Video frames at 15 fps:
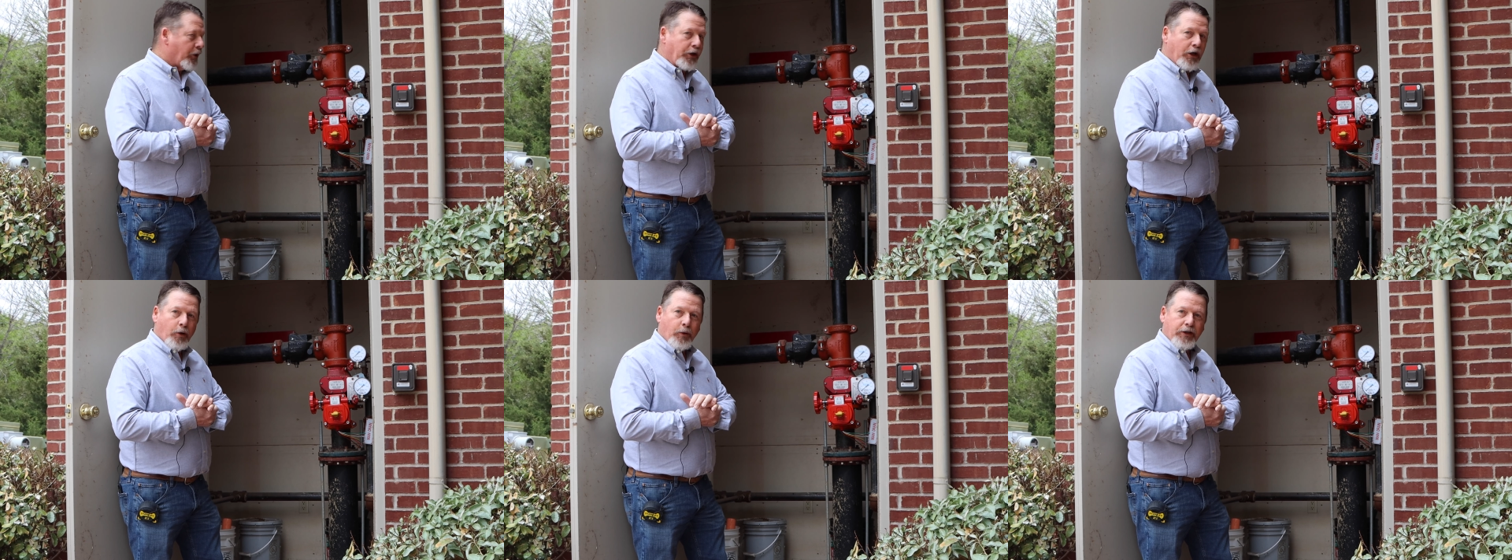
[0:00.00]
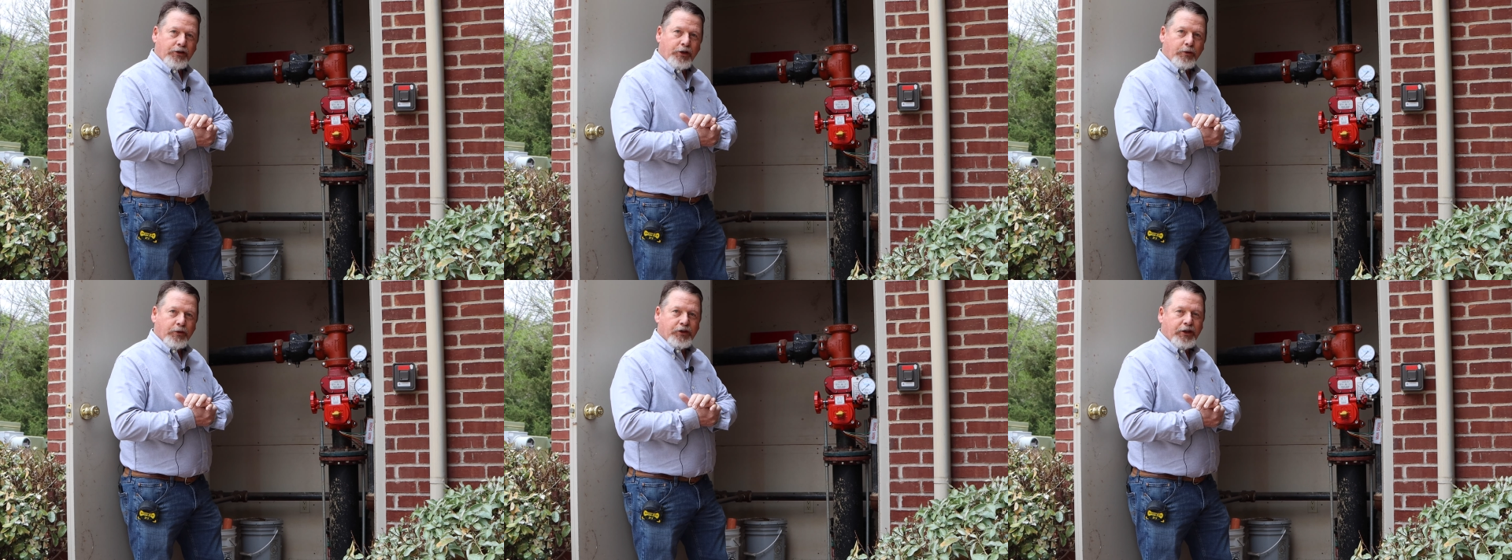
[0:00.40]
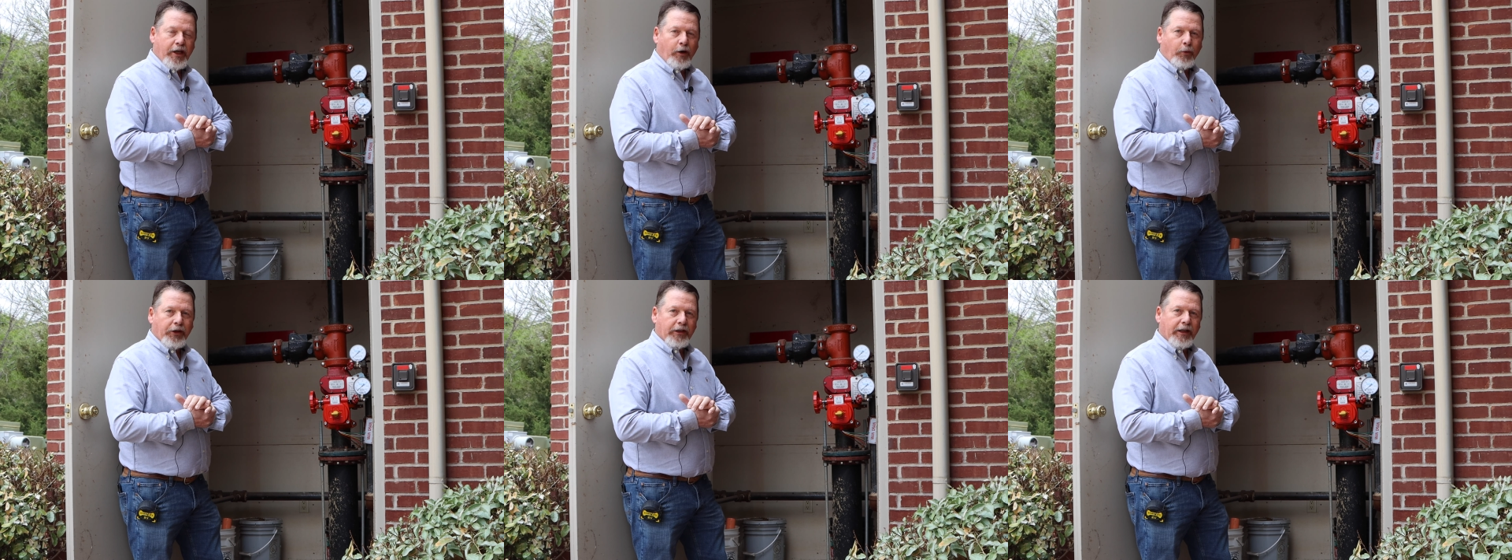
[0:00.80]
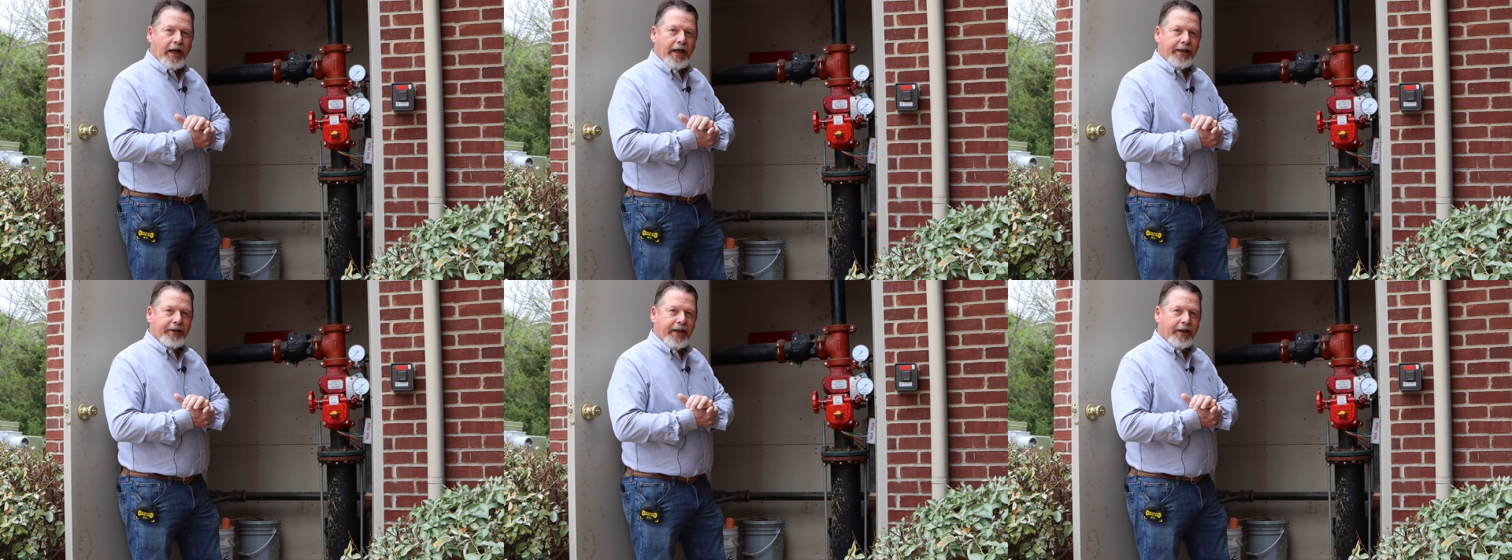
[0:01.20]
you know, as you can tell with a
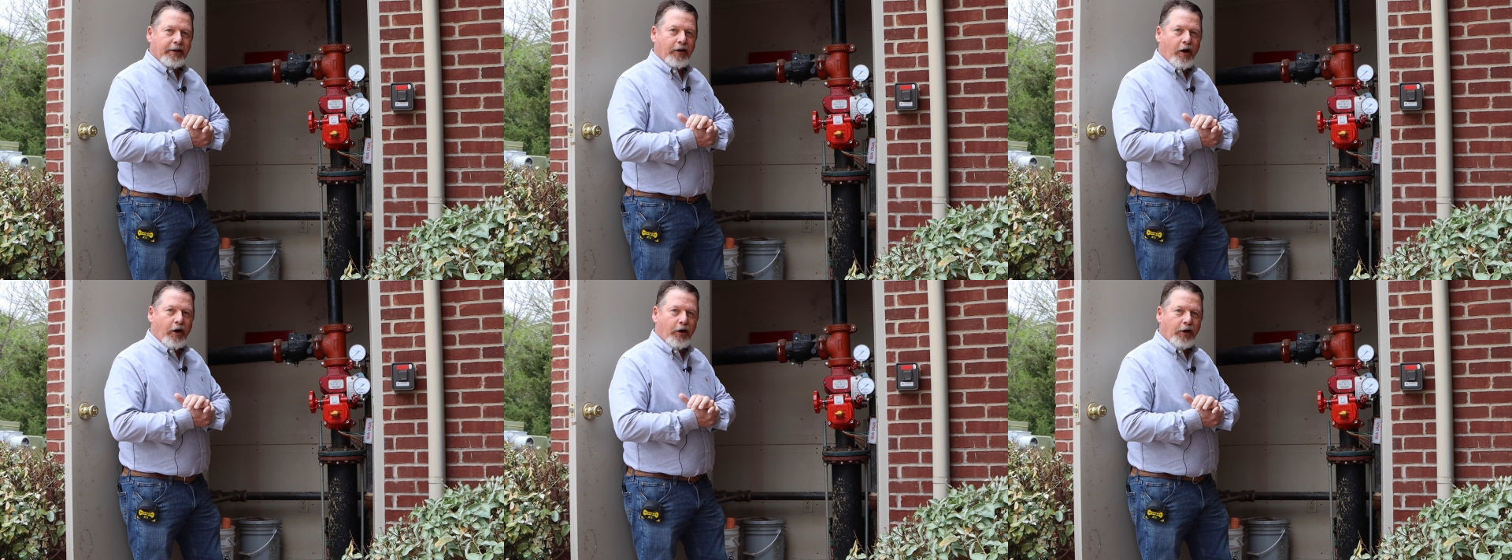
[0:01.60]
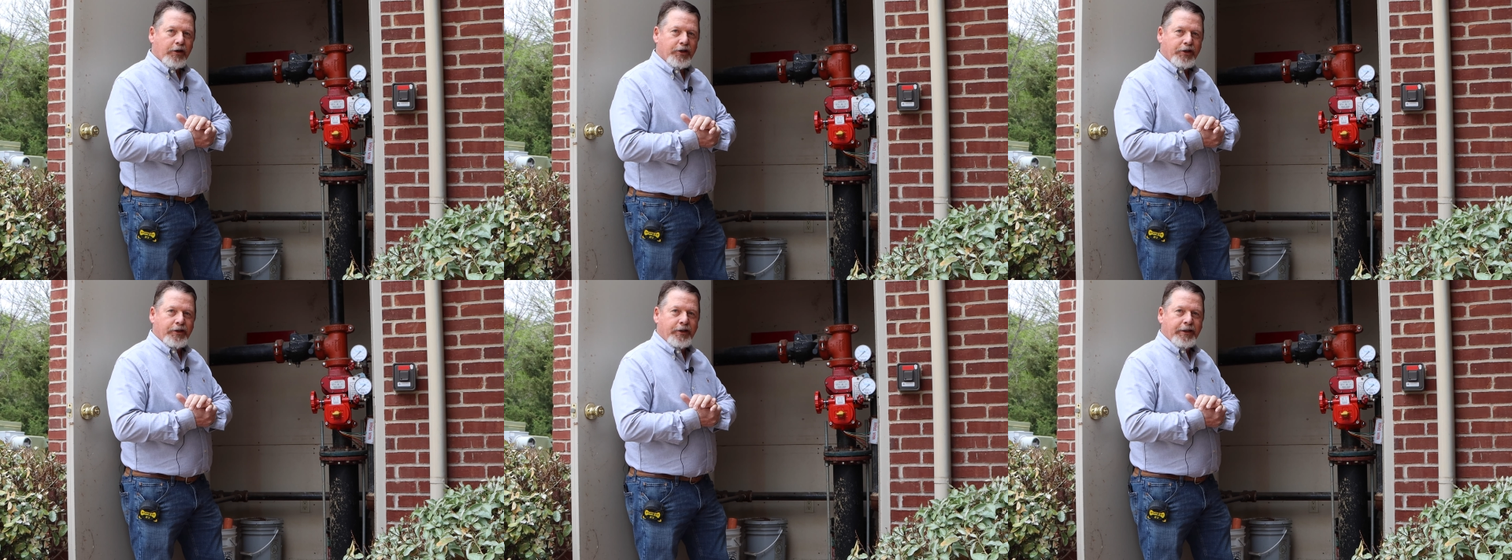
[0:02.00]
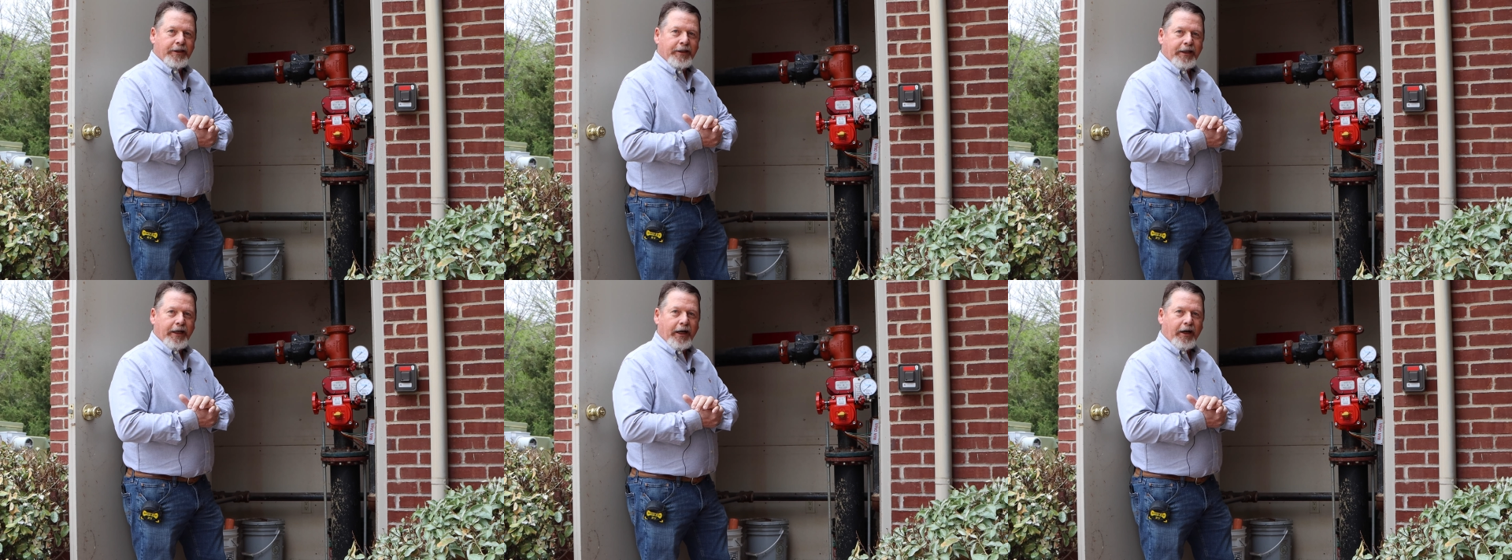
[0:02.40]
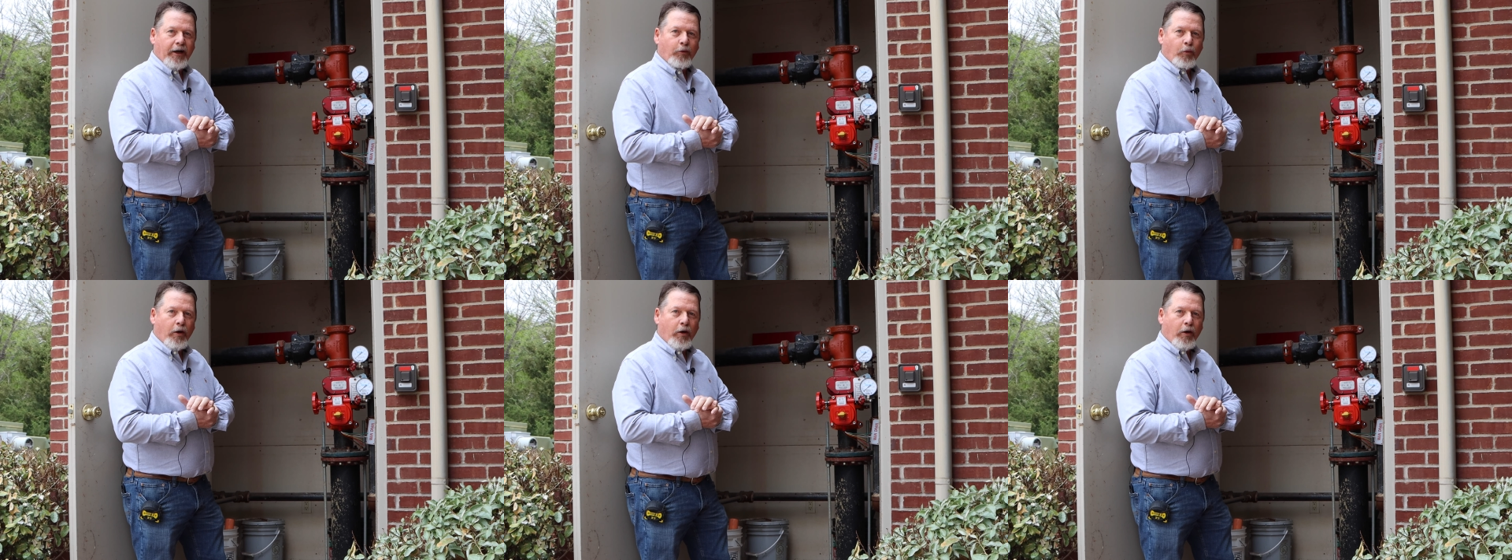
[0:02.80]
line that large, uh,